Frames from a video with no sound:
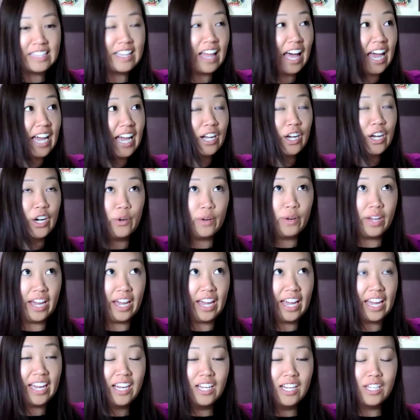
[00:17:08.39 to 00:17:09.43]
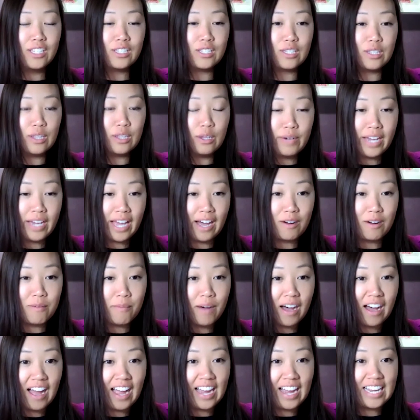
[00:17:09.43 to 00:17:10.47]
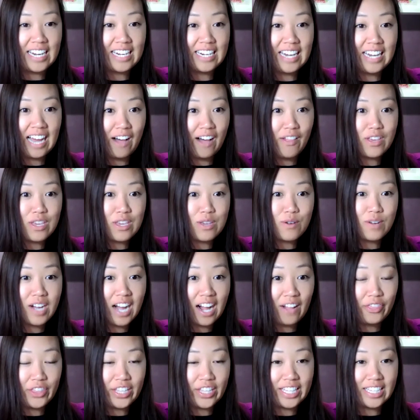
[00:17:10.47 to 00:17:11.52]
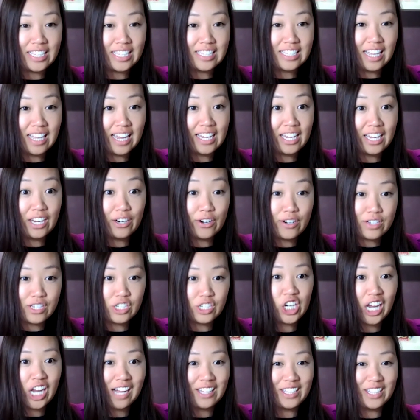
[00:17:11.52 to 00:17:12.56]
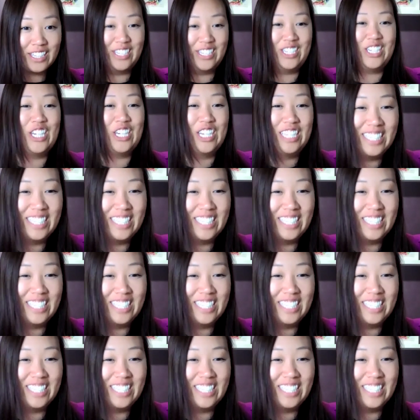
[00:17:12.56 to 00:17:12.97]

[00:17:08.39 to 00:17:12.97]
Like, okay, slow down, Mai now that you got this, like here's a challenge,